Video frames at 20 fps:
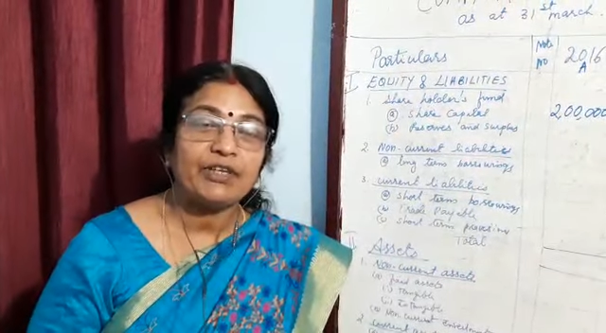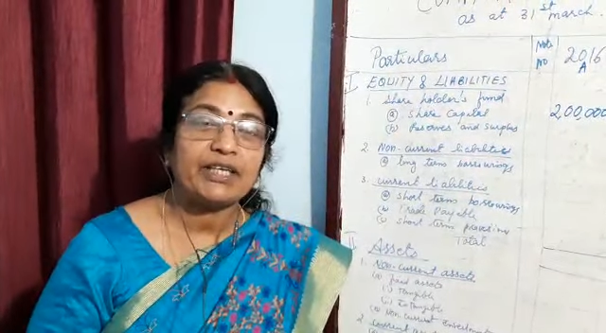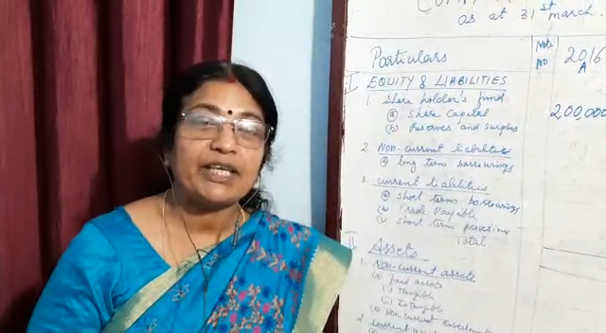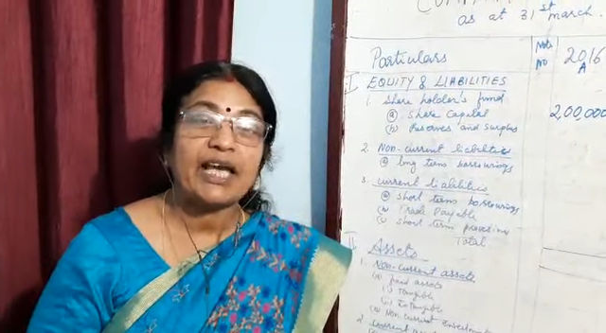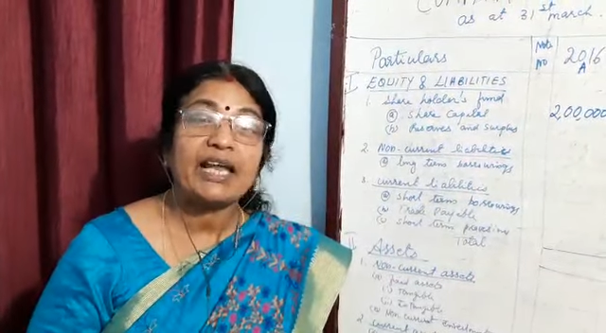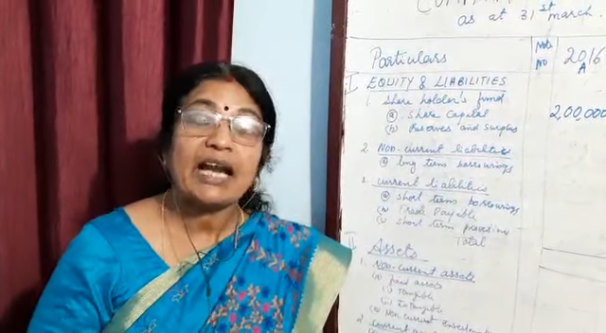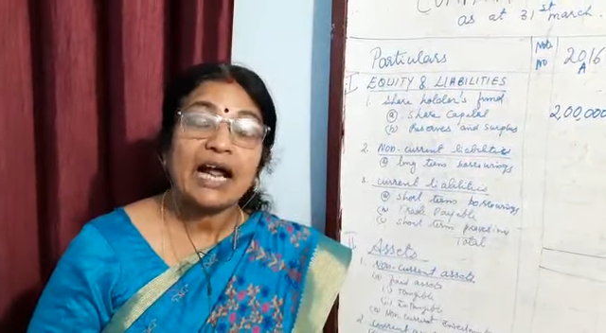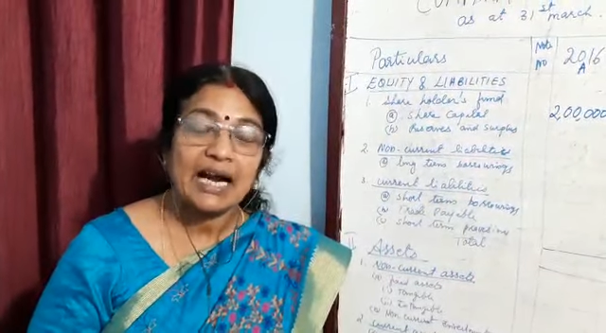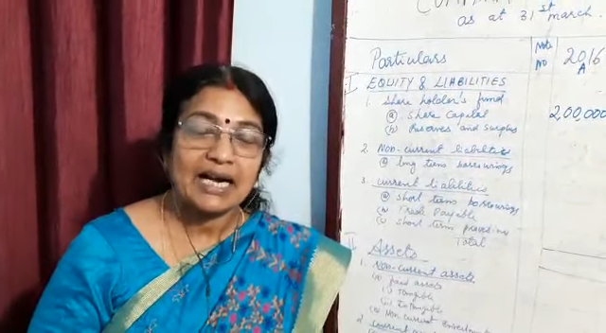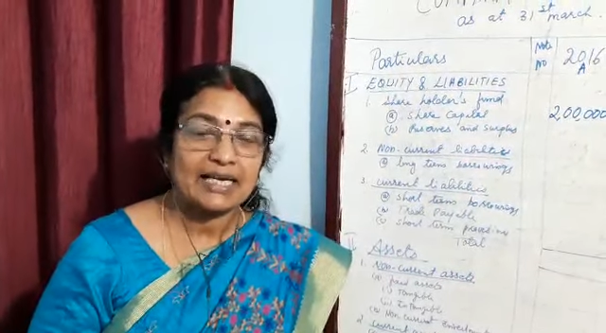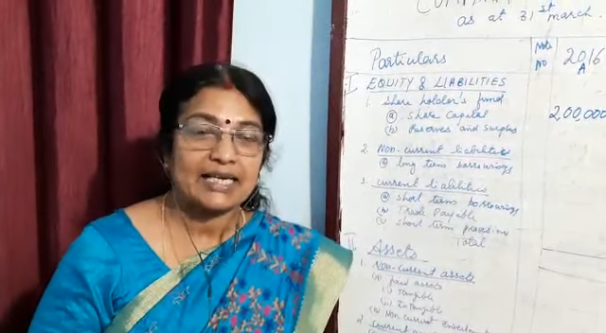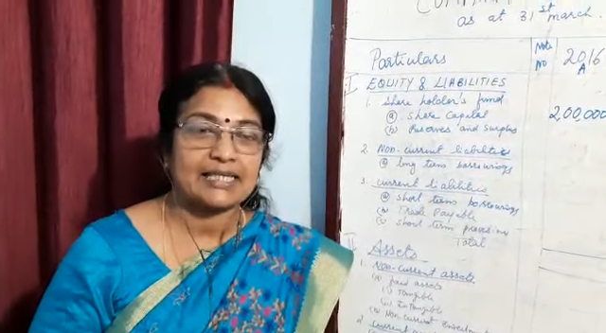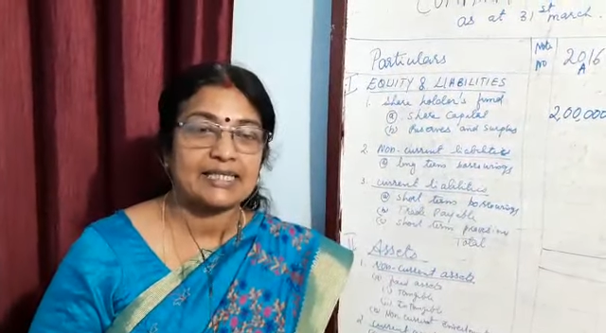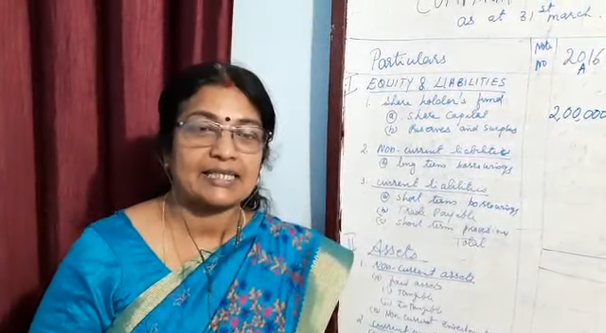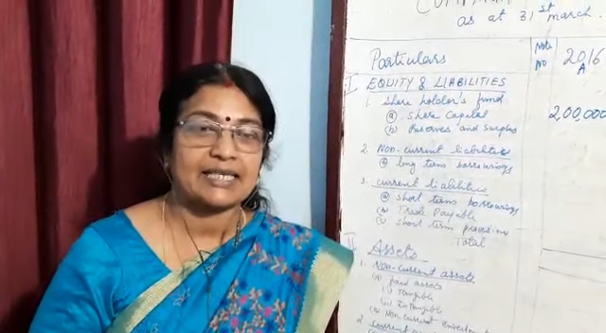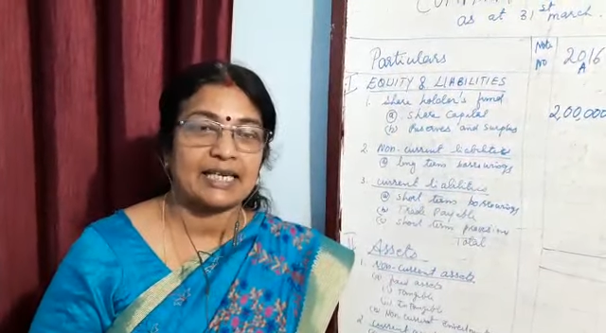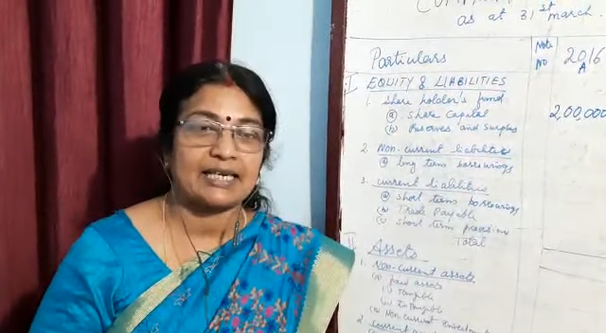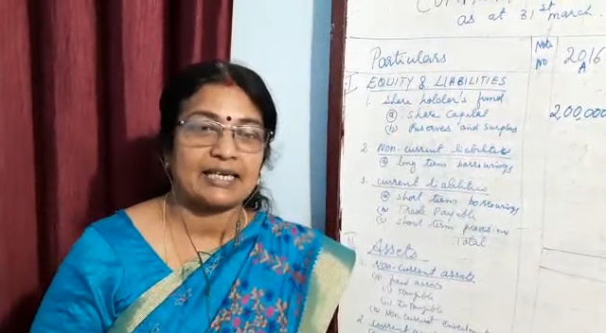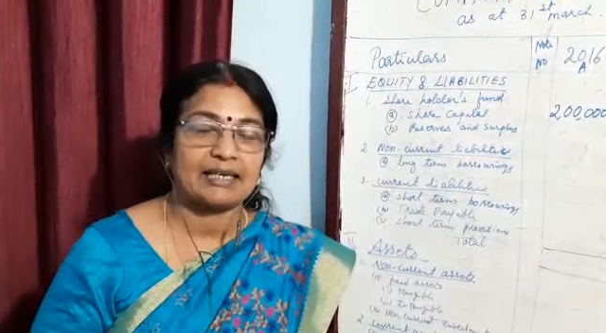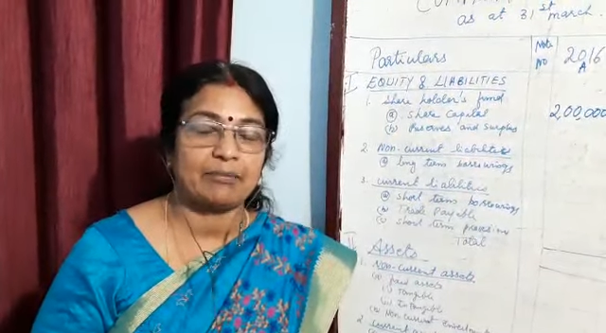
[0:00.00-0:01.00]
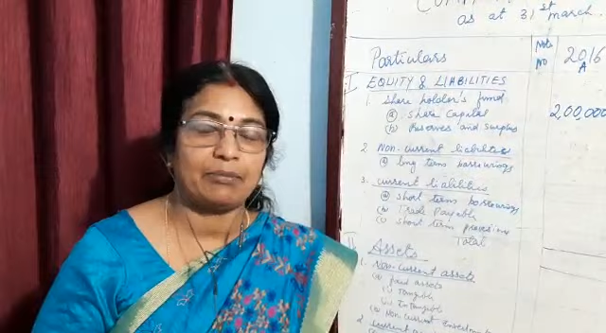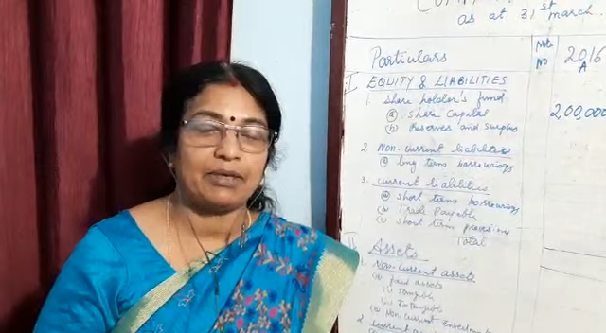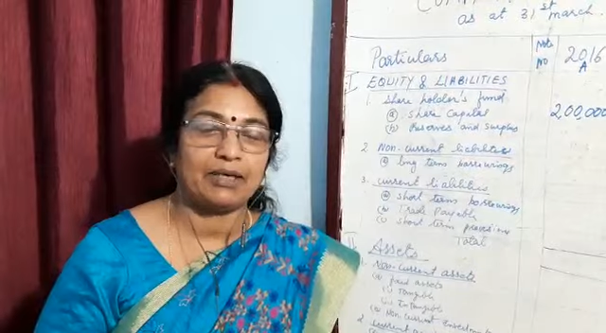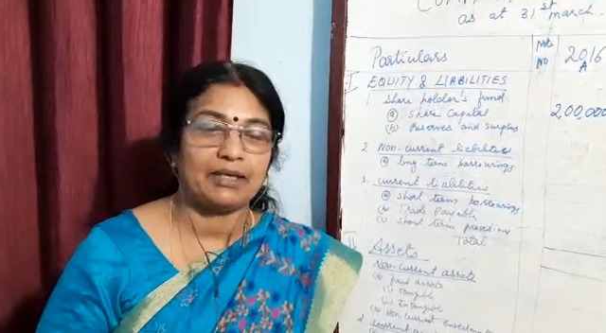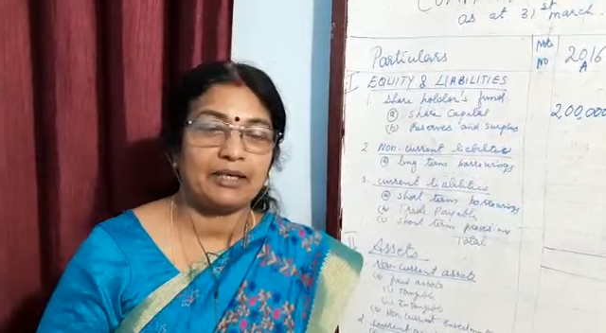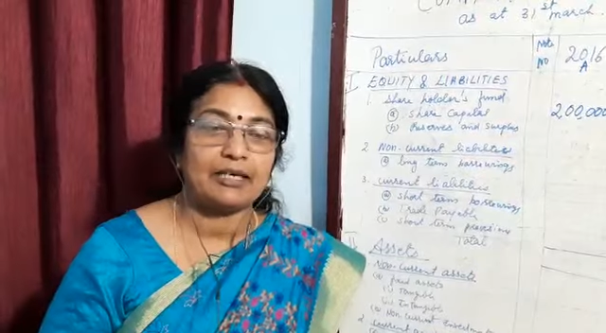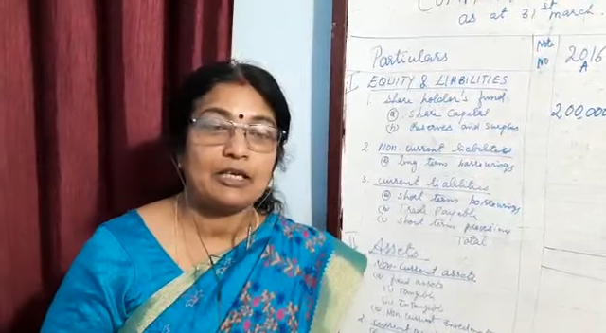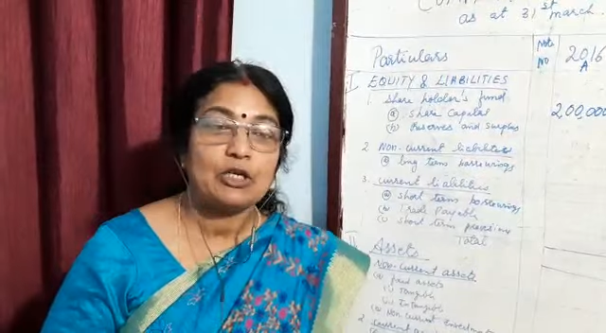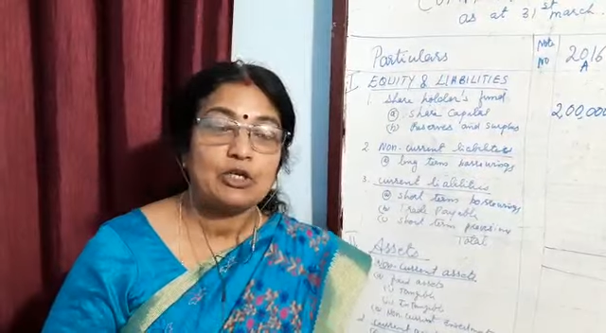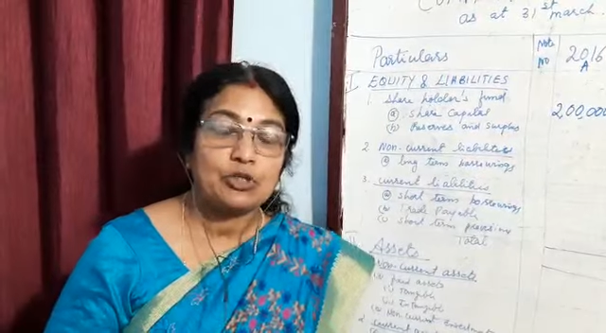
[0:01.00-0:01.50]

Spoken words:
can understandable.